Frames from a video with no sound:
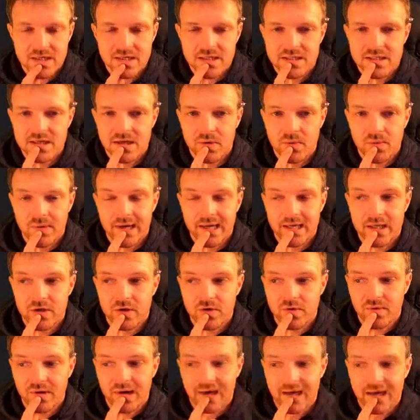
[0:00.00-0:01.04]
so where
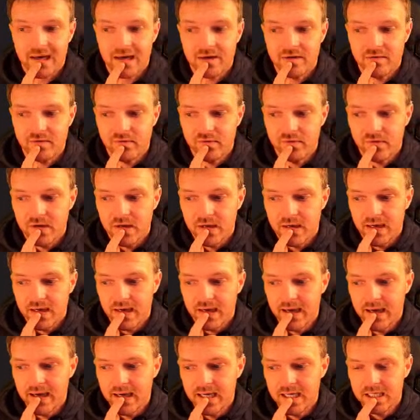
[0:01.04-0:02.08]
you have
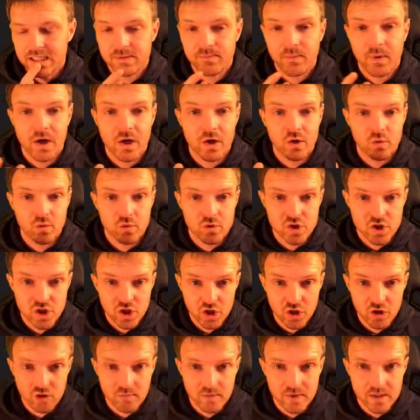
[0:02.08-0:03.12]
spinal
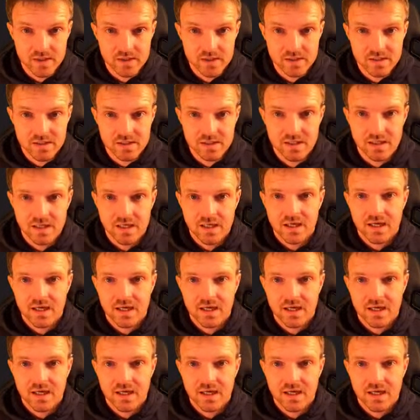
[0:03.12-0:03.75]
tumours.